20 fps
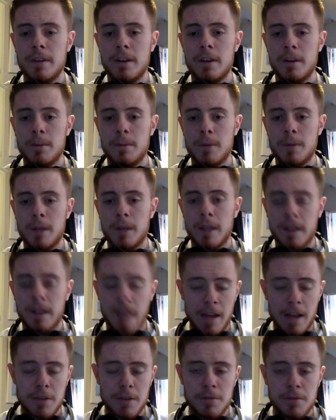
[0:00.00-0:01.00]
I
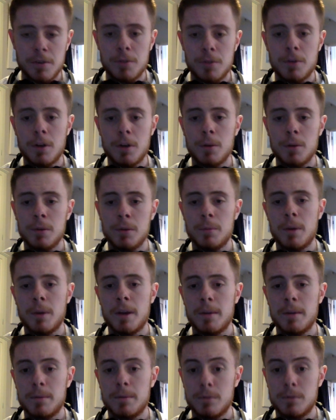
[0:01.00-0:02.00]
gained a few followers
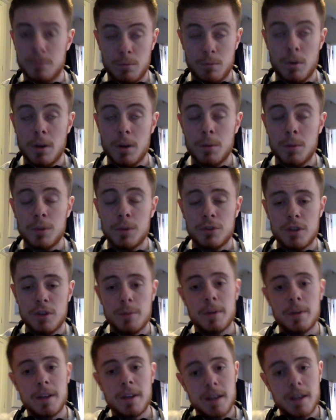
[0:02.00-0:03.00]
when I was
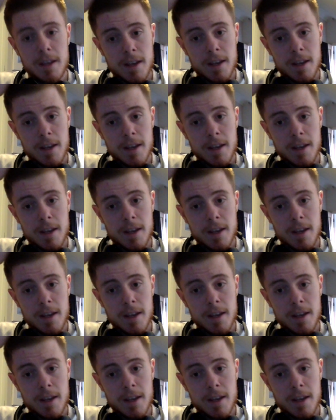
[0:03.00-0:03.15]
streaming it.